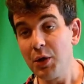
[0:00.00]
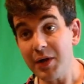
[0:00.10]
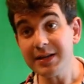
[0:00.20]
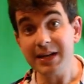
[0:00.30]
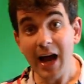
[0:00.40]

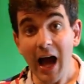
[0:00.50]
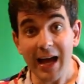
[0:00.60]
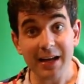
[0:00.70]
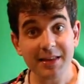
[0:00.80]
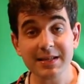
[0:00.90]
They
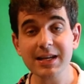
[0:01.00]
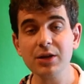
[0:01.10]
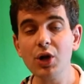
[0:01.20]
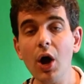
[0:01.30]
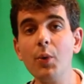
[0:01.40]
deny it. They
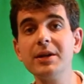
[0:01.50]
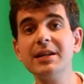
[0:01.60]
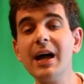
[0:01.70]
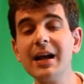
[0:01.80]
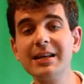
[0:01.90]
say, no, we
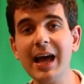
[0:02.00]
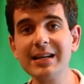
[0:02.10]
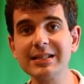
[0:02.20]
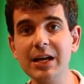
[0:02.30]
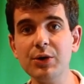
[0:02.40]
did not
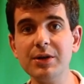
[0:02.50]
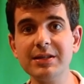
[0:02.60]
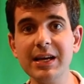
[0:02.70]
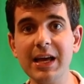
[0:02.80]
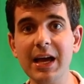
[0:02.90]
gaslight you into
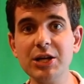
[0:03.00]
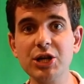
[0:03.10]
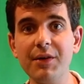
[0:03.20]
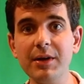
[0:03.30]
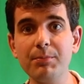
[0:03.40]
taking
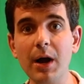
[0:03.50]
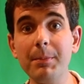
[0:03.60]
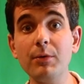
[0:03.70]
HIV PrEP.